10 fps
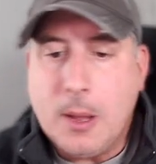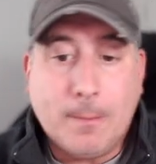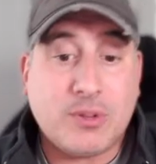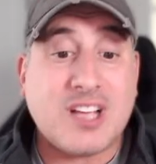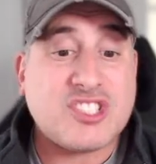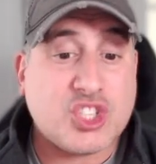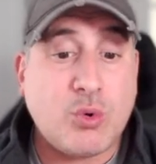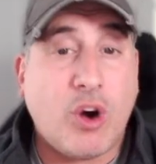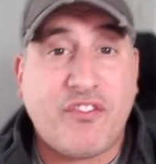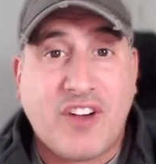Plus
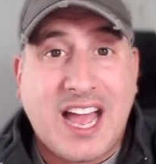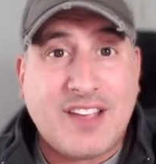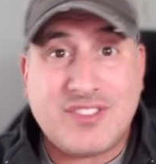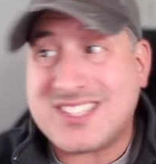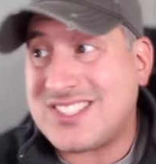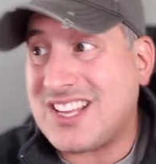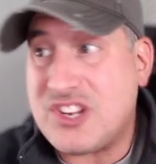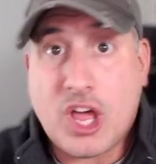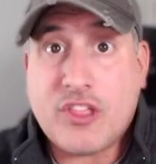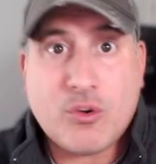205, this is
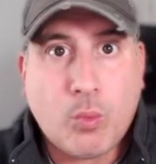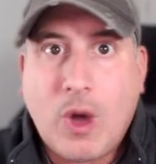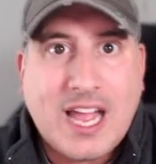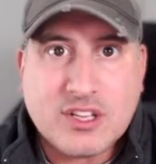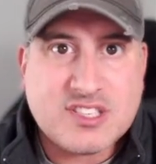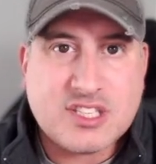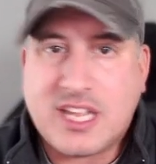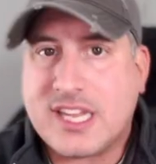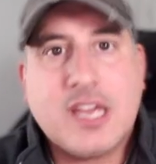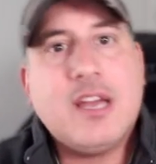another wild,
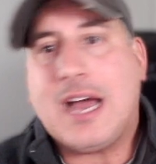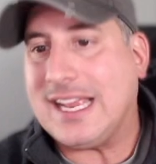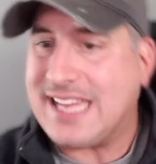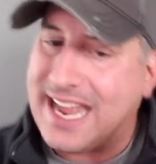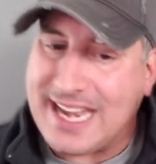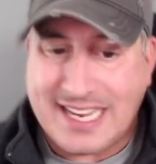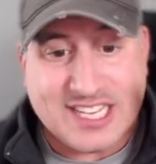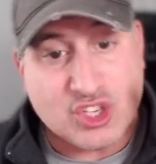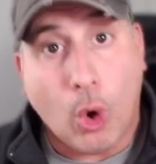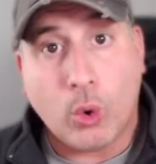I get it,
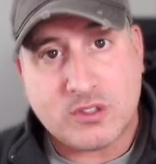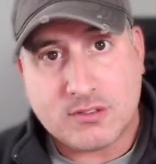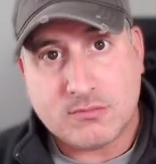he's old.